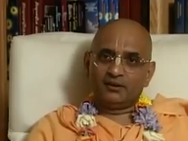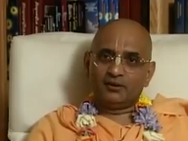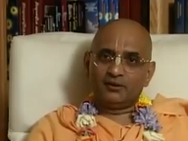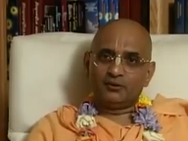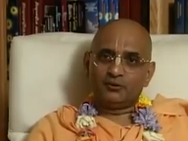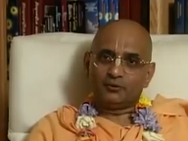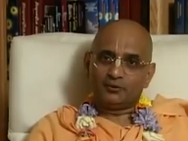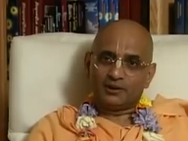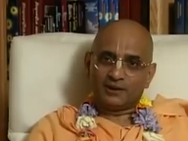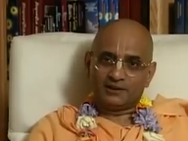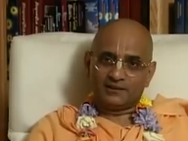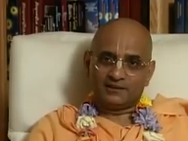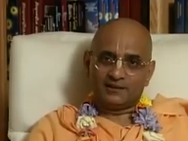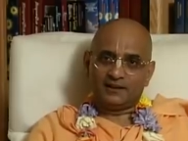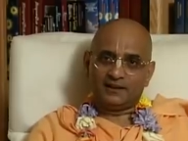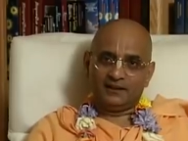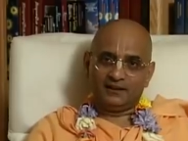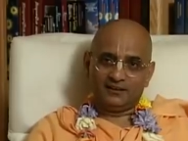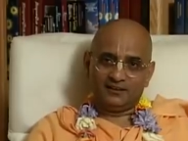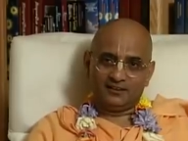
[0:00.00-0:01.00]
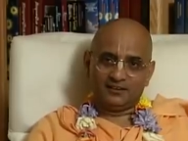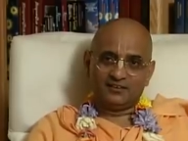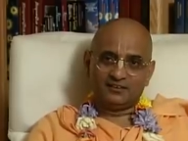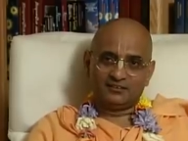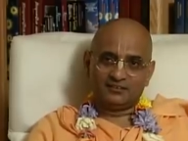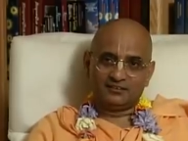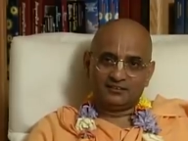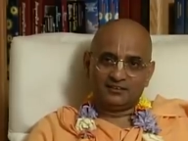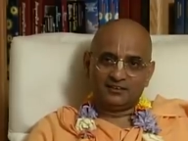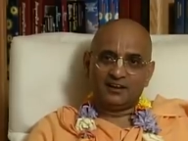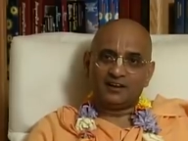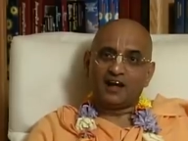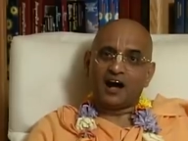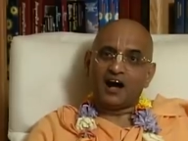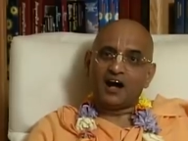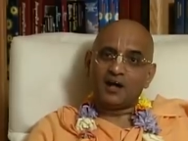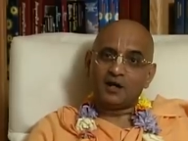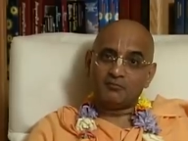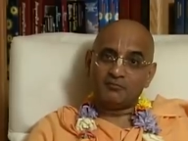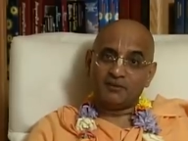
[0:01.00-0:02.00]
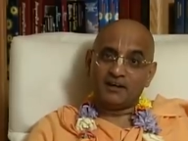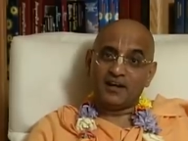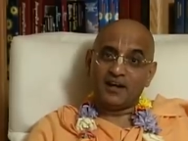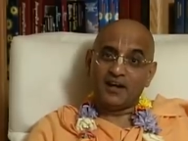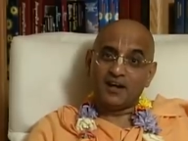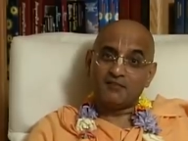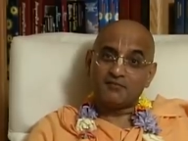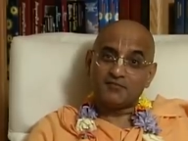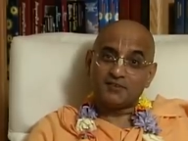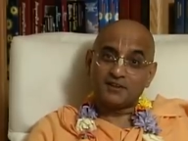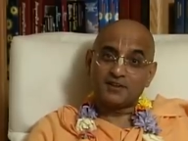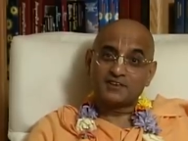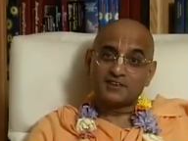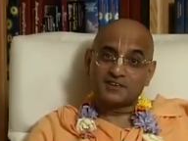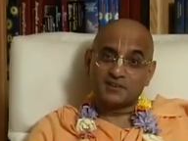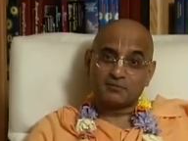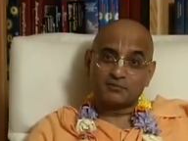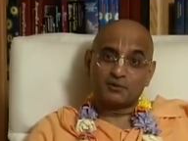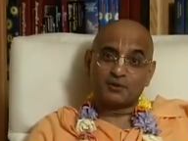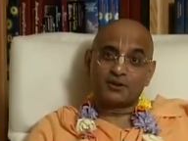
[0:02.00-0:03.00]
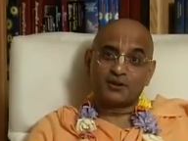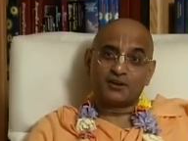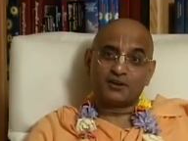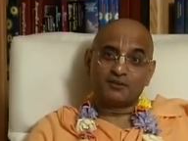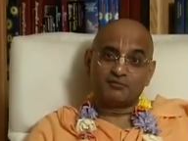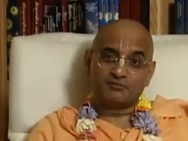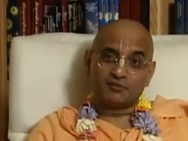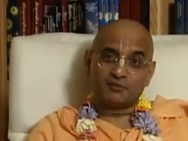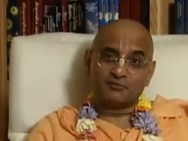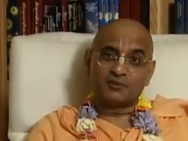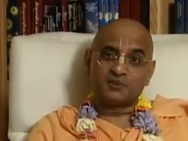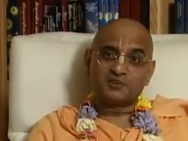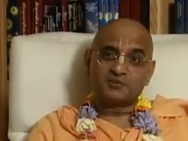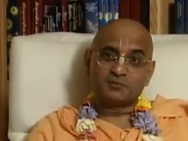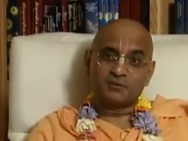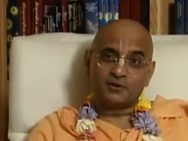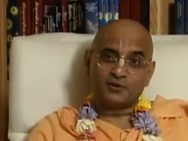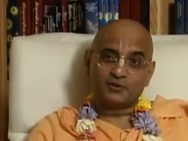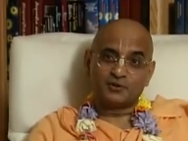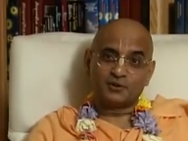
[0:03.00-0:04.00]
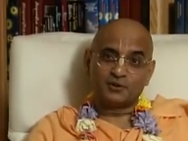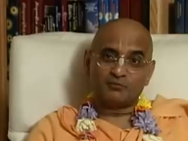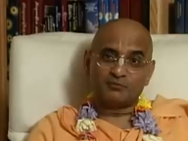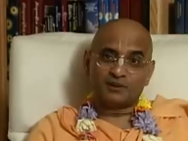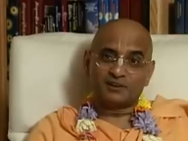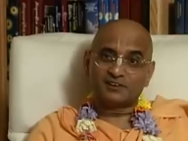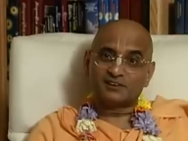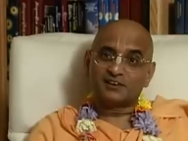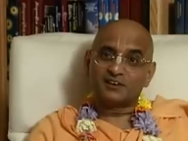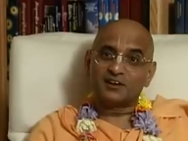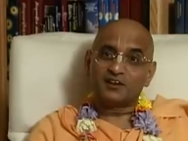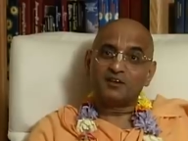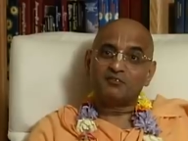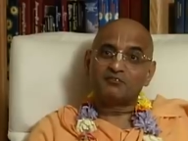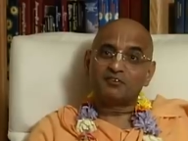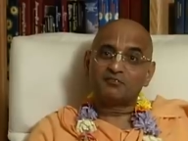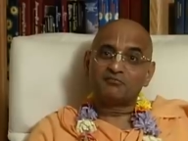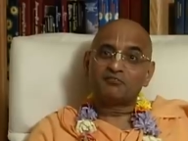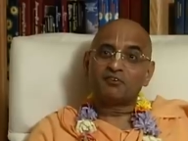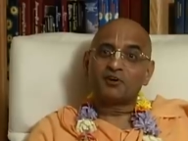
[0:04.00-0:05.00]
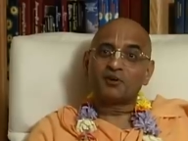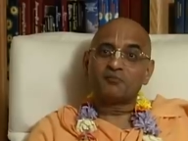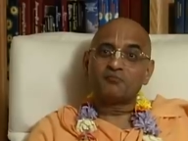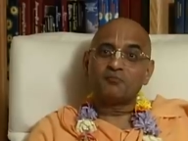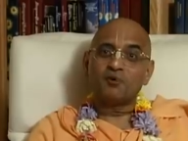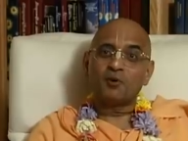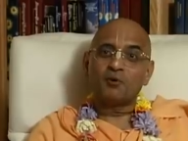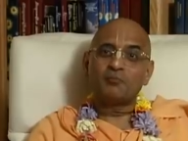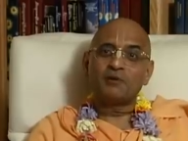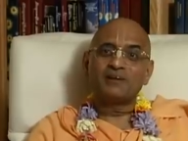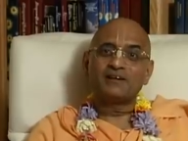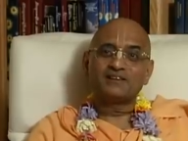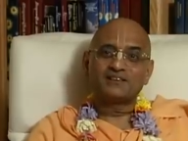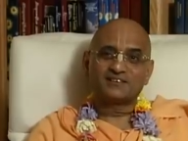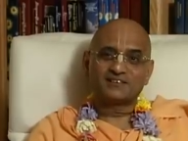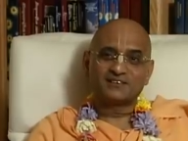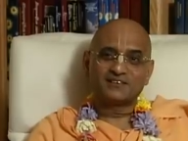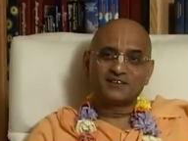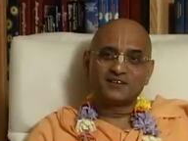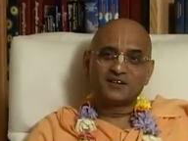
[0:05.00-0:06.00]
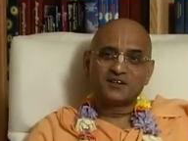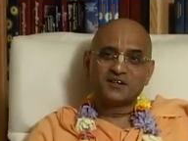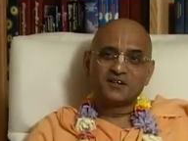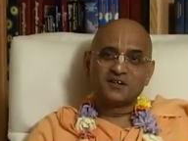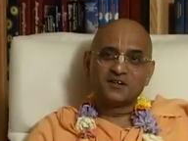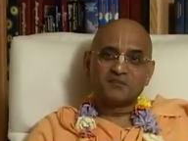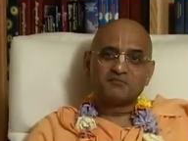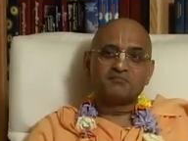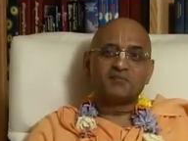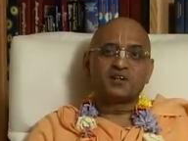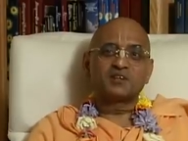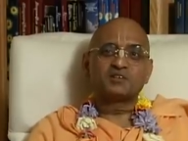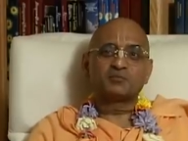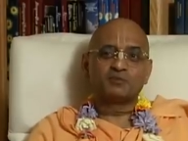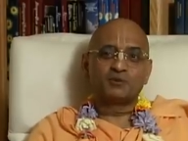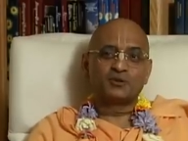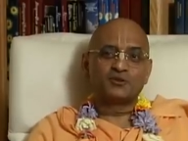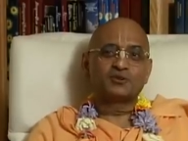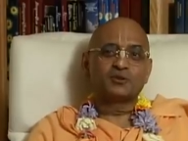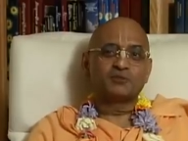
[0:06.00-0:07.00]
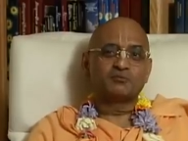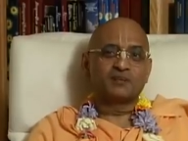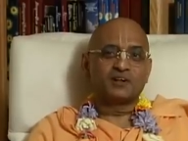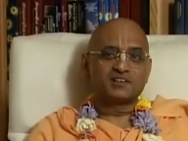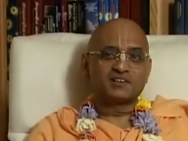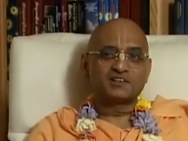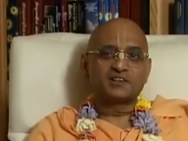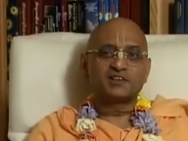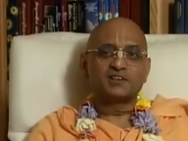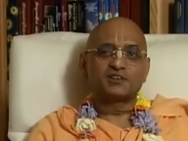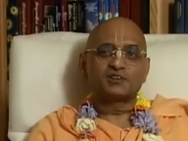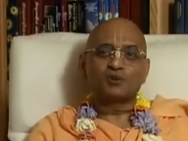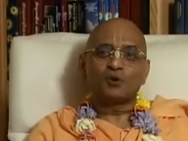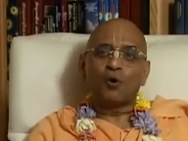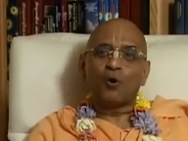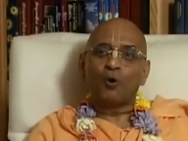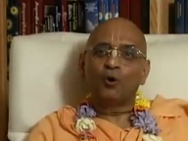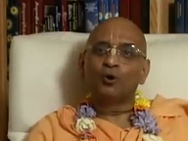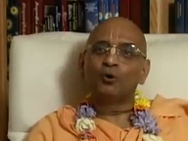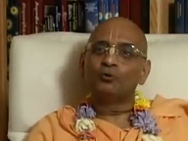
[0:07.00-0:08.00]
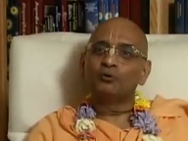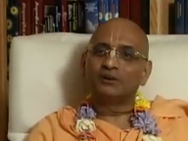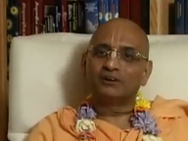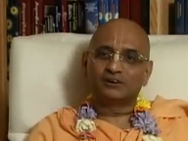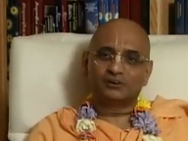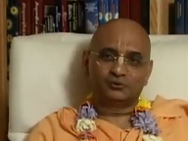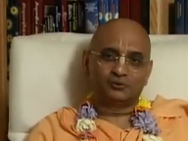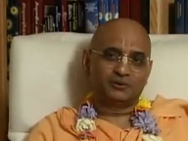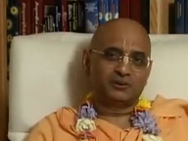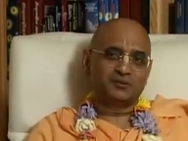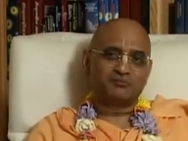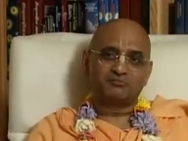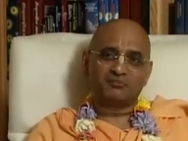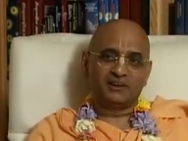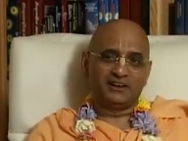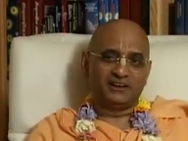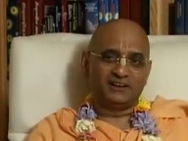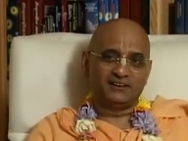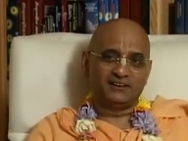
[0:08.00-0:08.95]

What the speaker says: do they think that I am ever separated from my spiritual master even for a moment? My spiritual master is always with me.